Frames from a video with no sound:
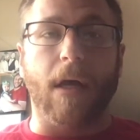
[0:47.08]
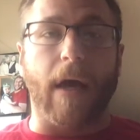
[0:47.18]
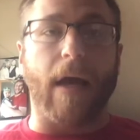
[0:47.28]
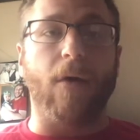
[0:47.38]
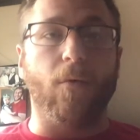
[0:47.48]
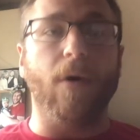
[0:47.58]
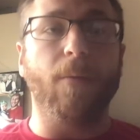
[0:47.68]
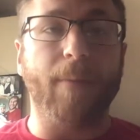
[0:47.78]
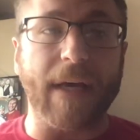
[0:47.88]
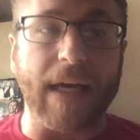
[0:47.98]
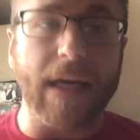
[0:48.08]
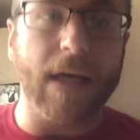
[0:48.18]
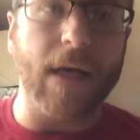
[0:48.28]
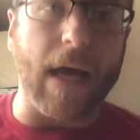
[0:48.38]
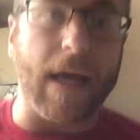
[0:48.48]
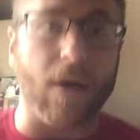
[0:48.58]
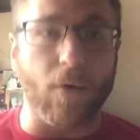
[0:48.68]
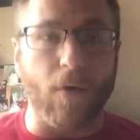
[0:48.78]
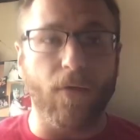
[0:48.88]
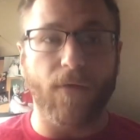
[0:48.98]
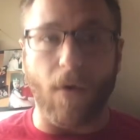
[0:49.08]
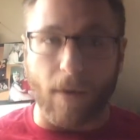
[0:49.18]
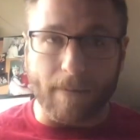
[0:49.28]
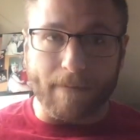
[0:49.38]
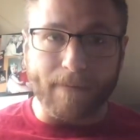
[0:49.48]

It will be a Google form.